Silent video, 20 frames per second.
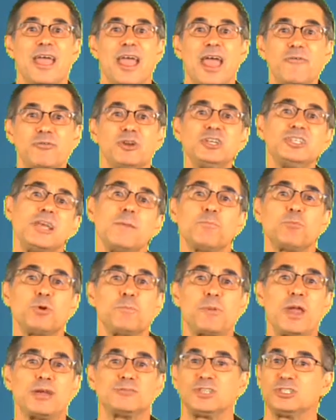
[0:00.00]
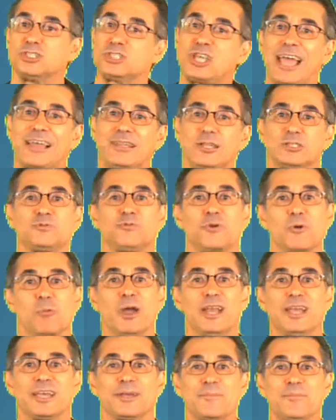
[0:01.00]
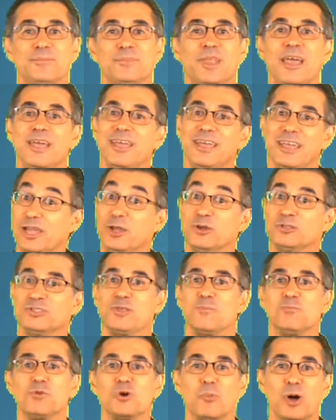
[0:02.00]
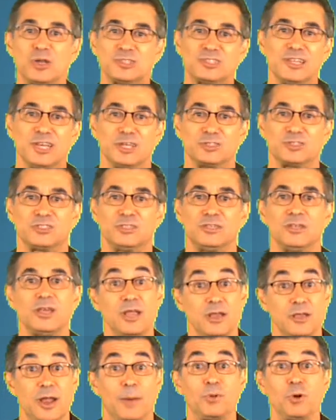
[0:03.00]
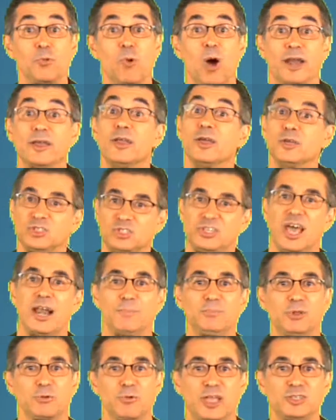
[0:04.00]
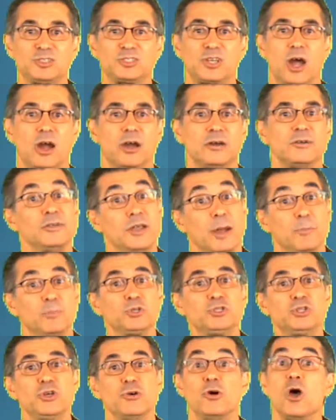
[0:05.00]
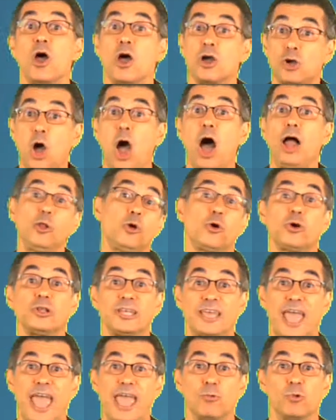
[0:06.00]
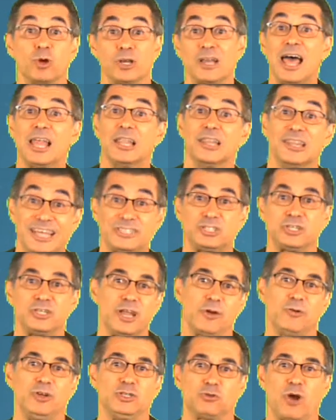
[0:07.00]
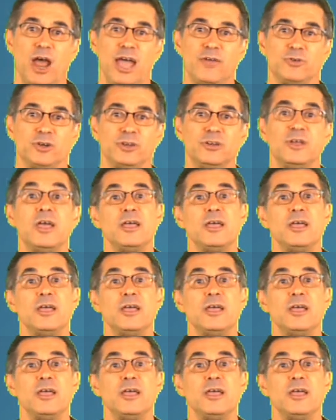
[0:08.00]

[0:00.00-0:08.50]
Every team prepares a checklist for winning. Here's the Brumos list. Number 1, set up the race car. Number 2, call Hurley Haywood, legendary driver.